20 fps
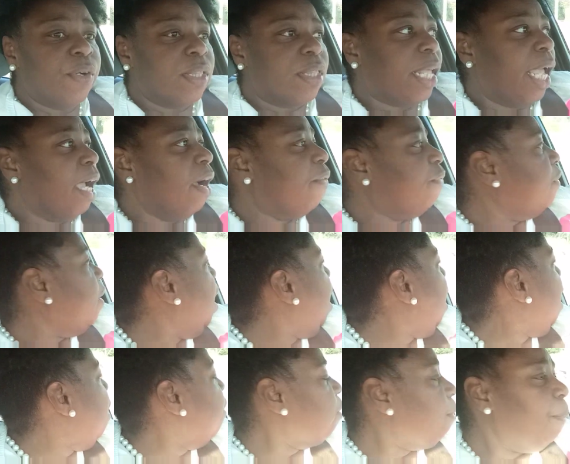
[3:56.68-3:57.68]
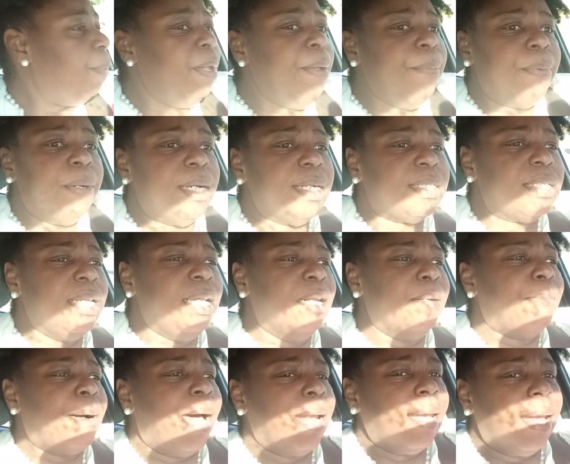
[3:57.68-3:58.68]
and thankful for all the people that's
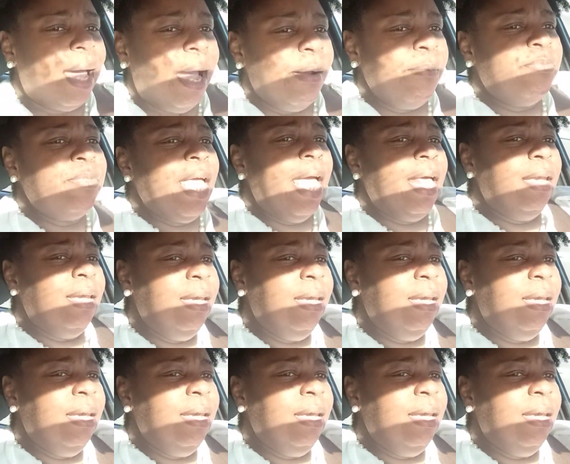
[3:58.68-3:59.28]
in my life that